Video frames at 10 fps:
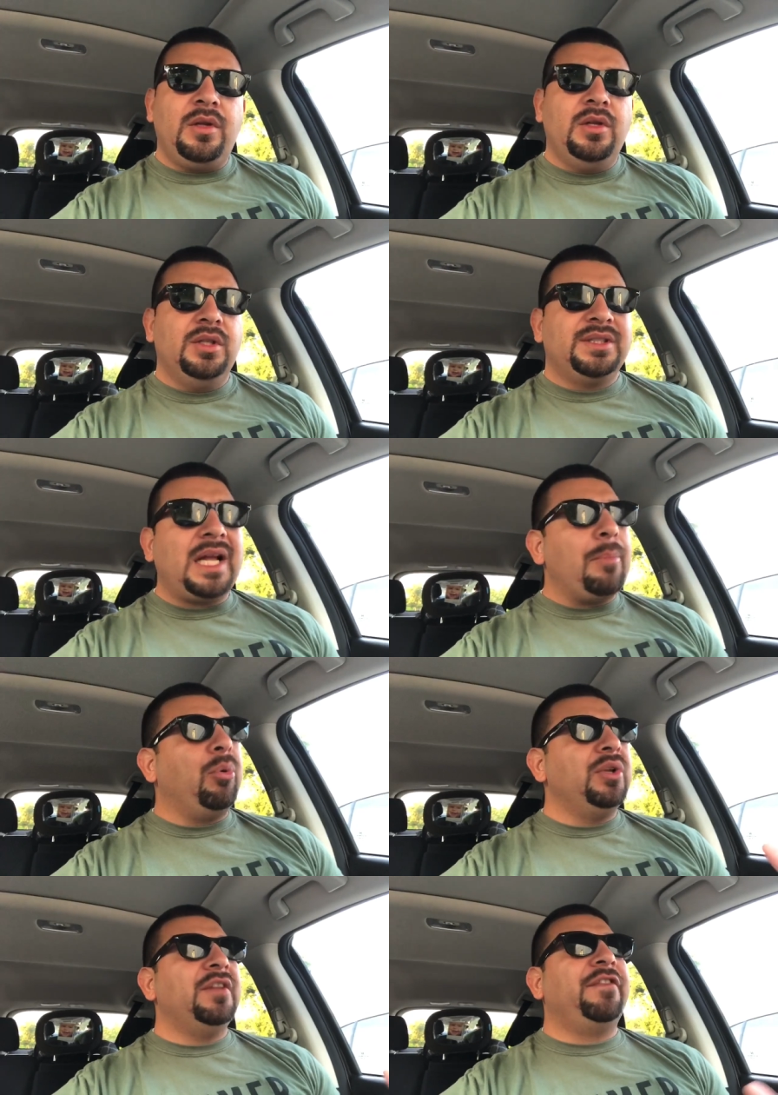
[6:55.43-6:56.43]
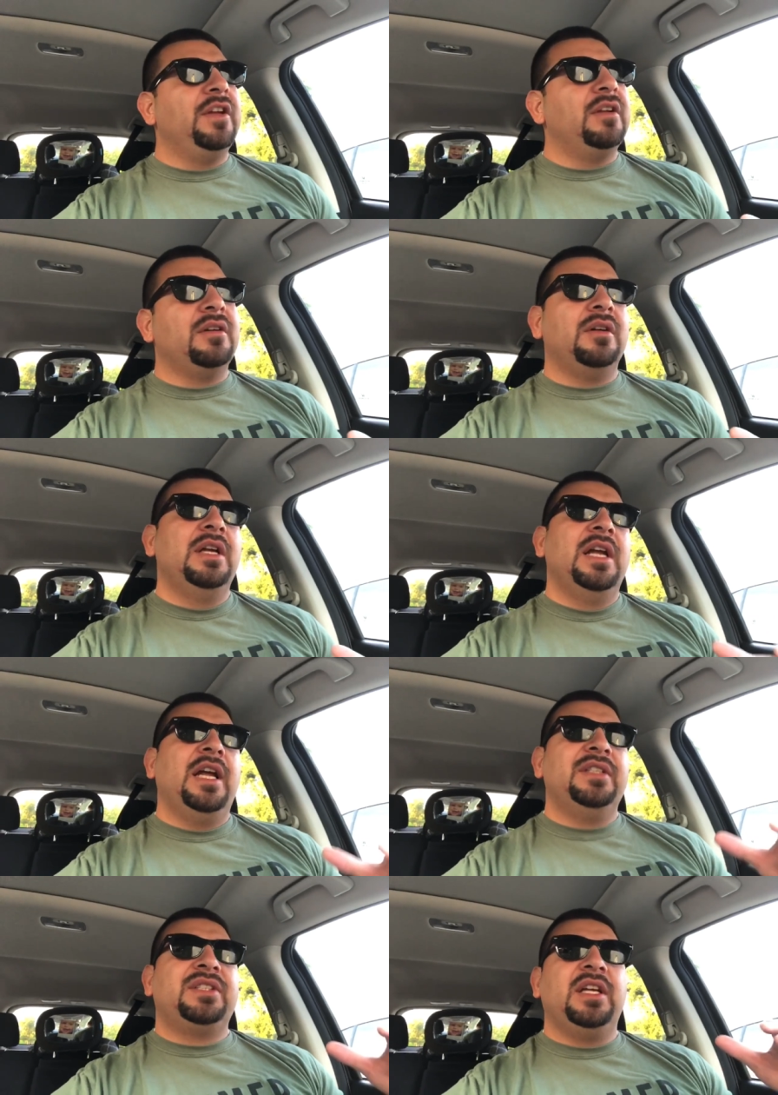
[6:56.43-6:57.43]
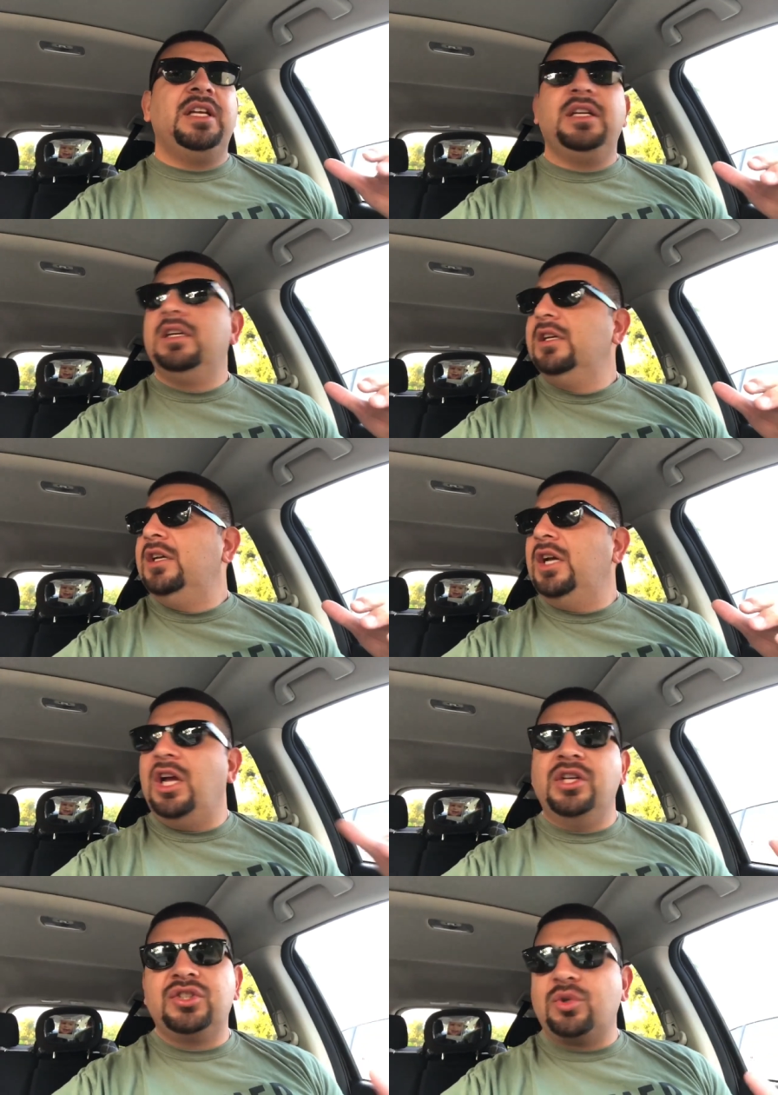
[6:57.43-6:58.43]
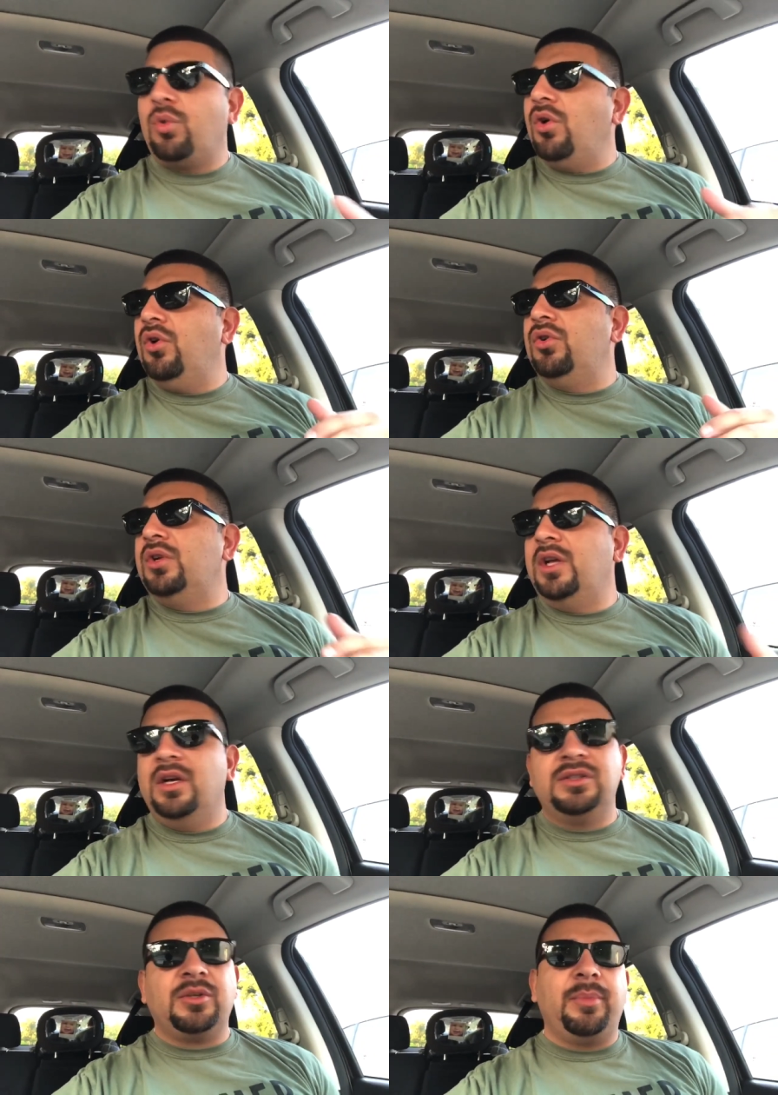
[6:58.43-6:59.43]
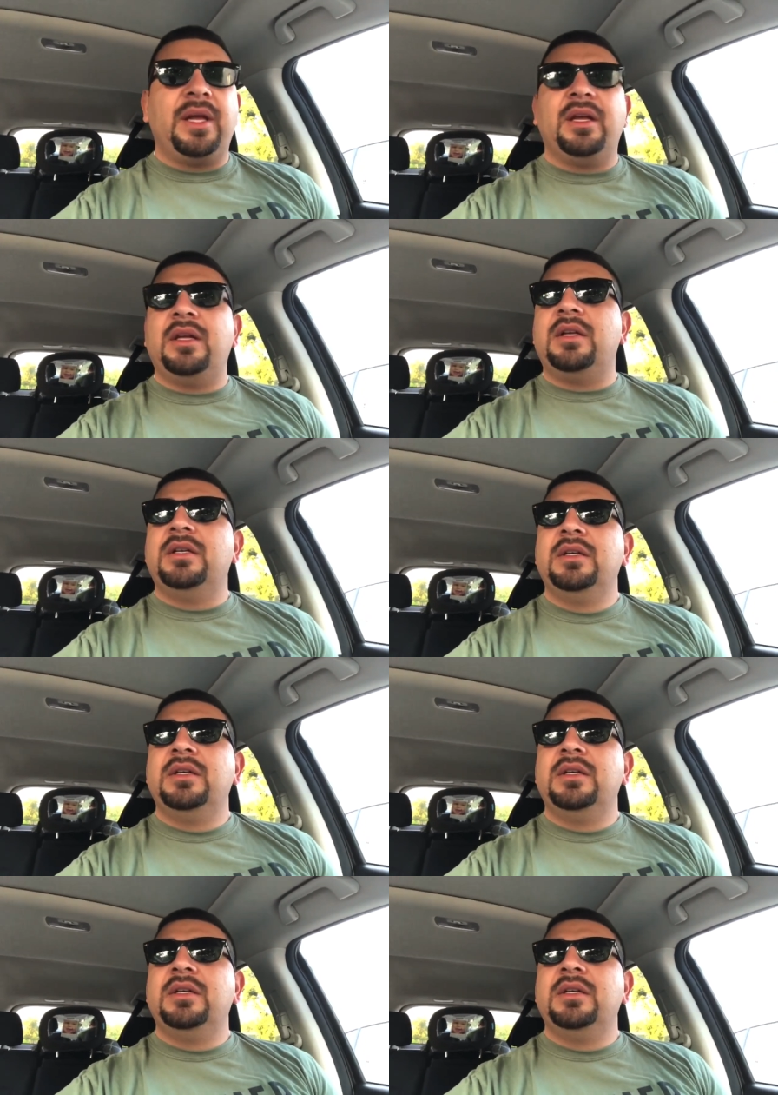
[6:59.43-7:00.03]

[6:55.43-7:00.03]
Stop pointing the finger and saying, guns are wrong, guns are bad.